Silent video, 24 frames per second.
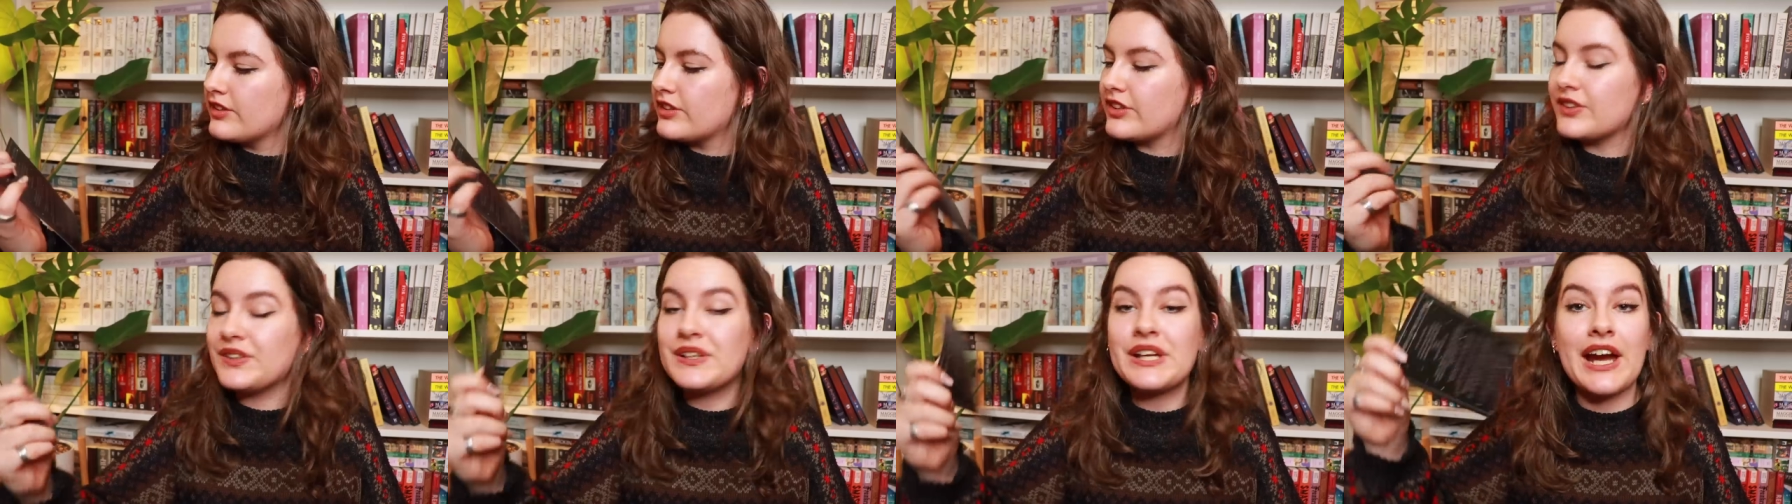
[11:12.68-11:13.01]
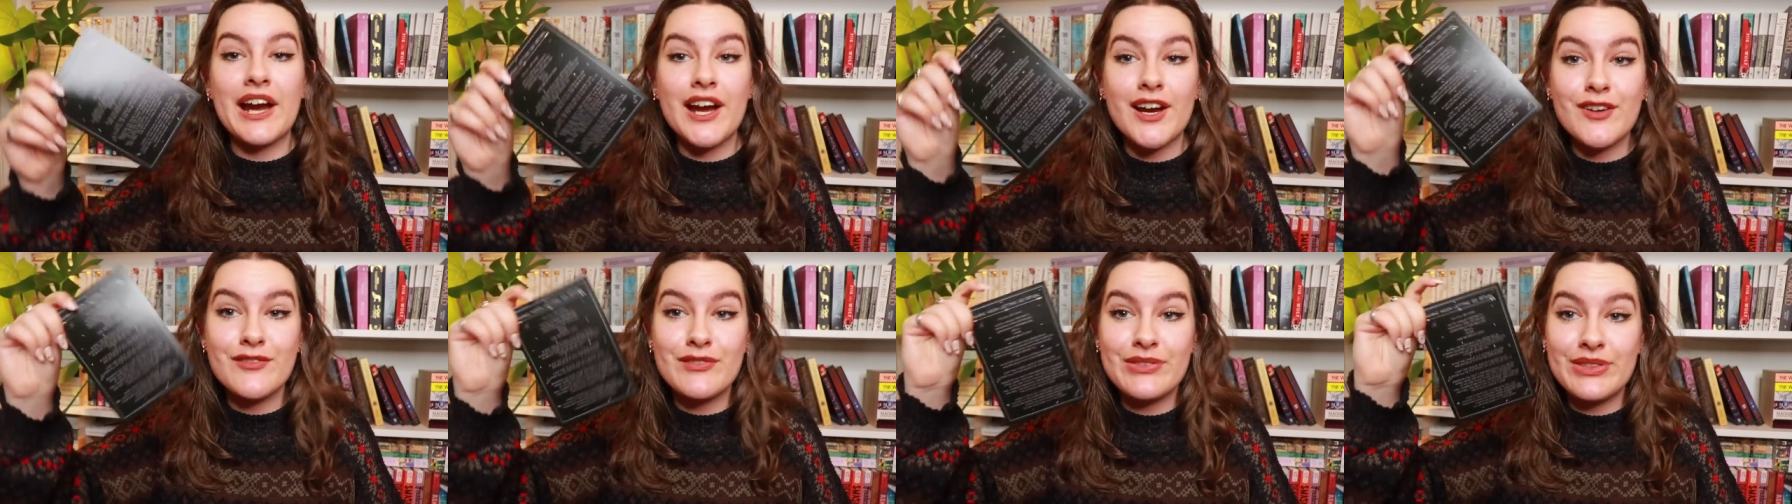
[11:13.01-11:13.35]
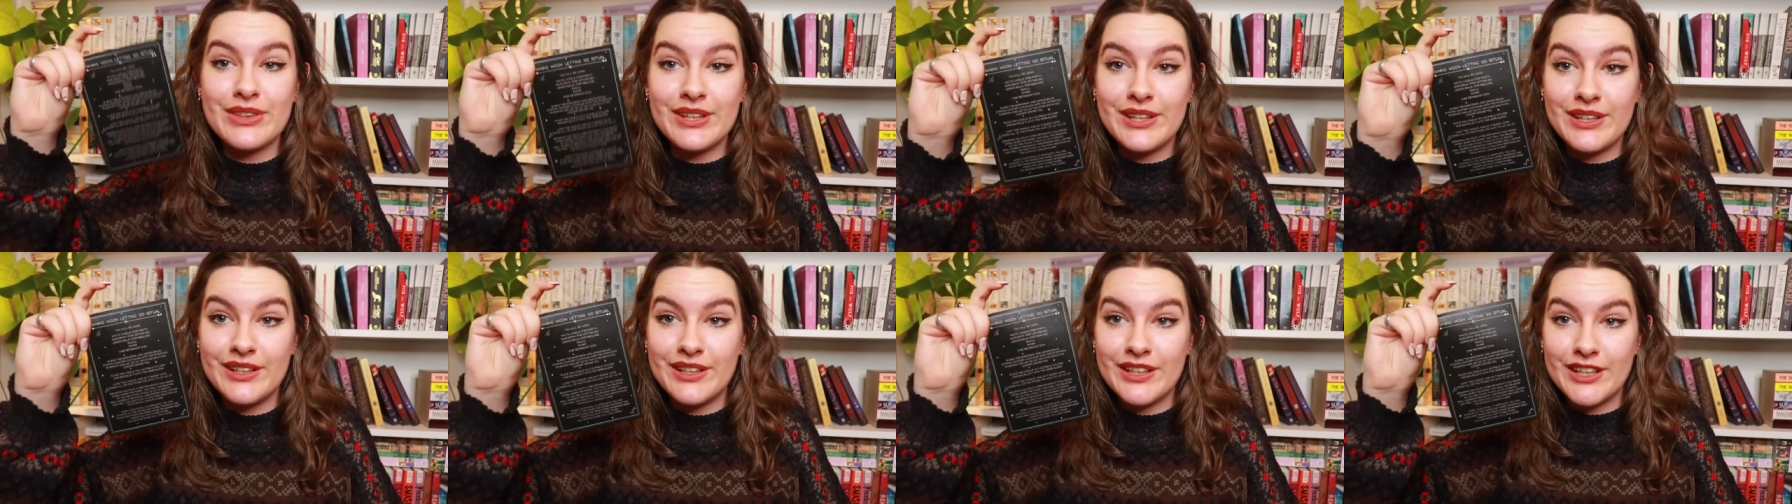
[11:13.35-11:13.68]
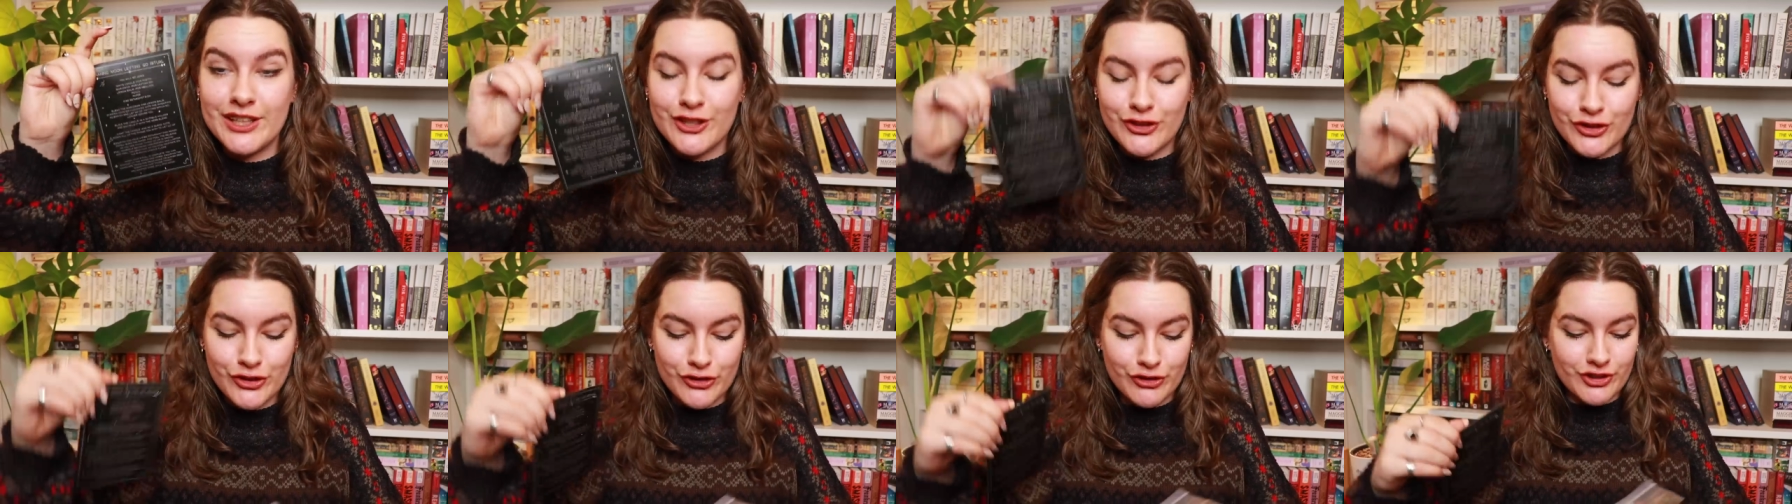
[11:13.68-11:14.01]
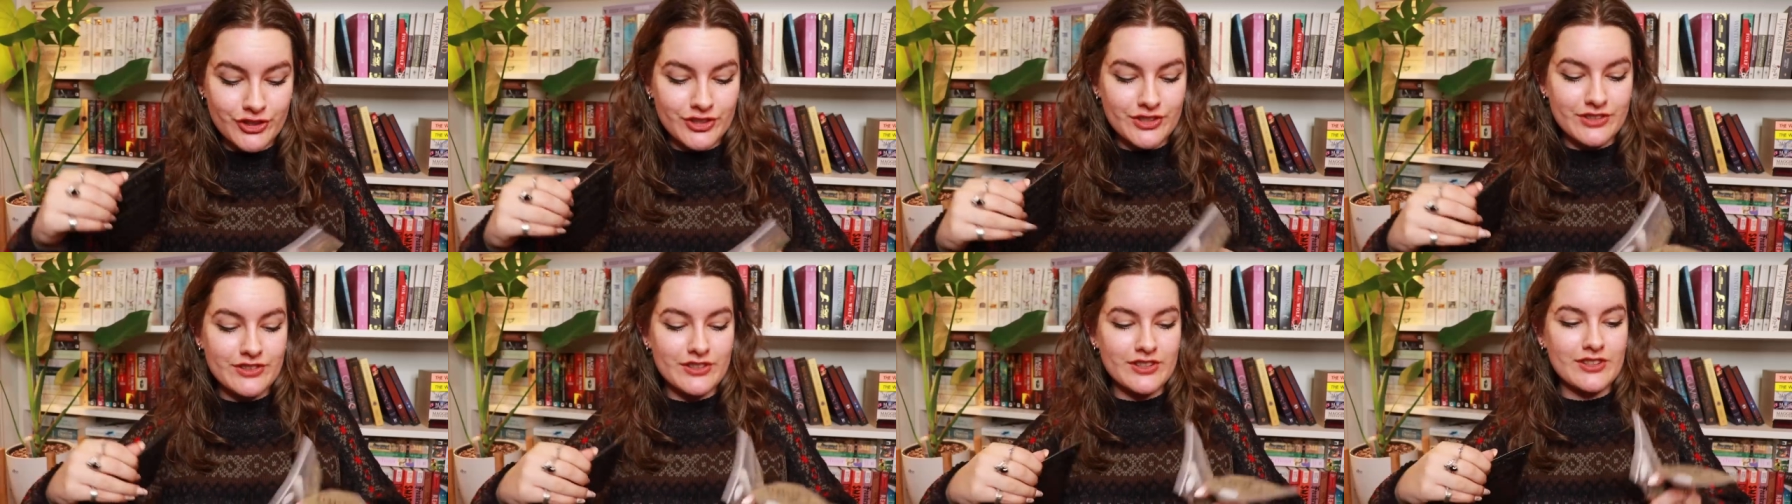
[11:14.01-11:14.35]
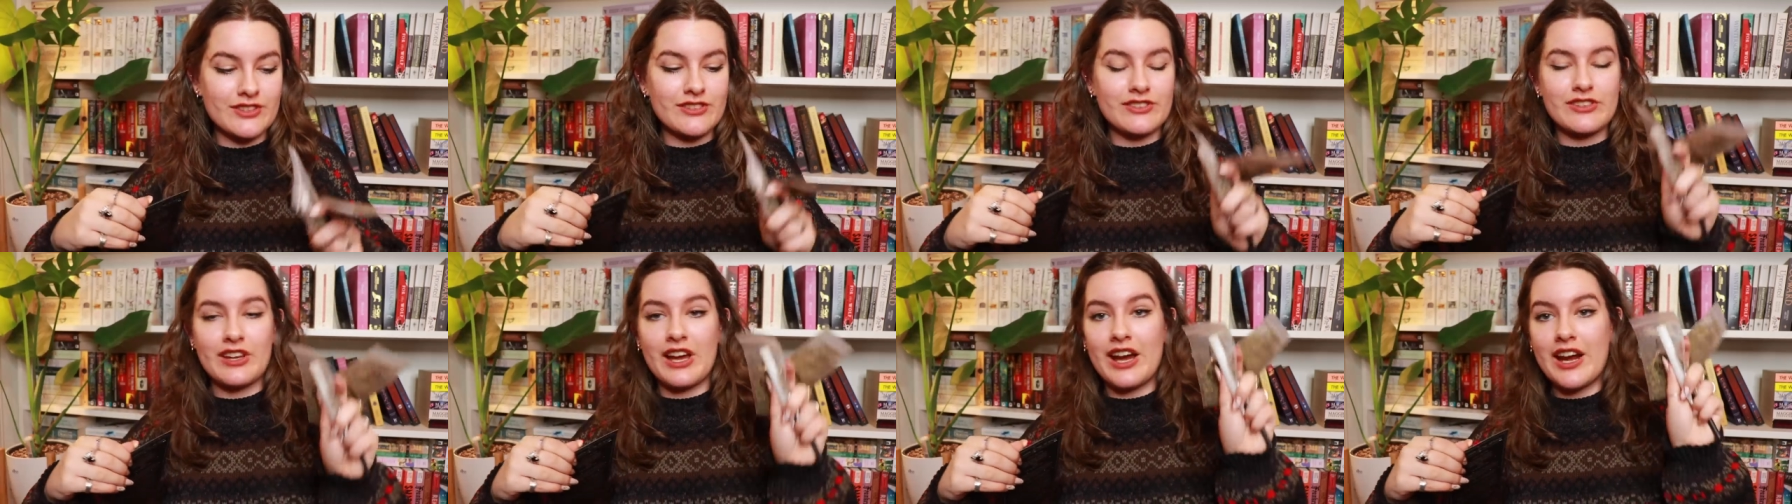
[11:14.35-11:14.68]
So you have the instructions
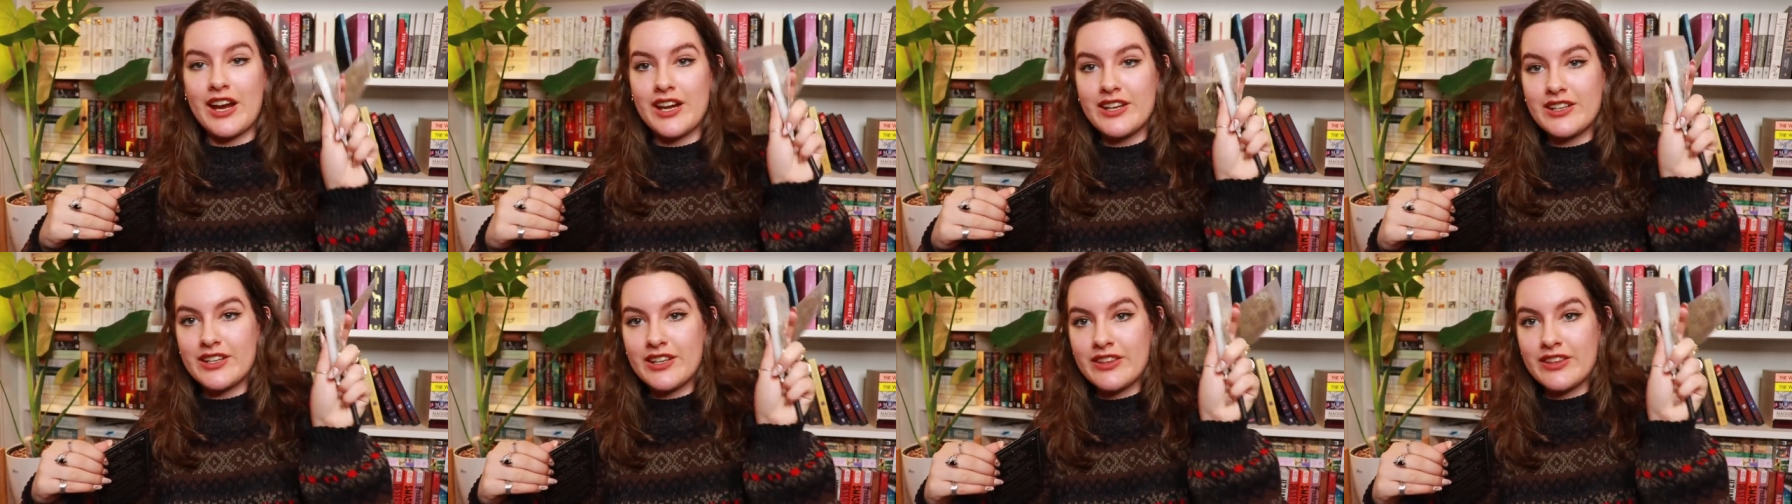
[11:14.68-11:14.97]
inside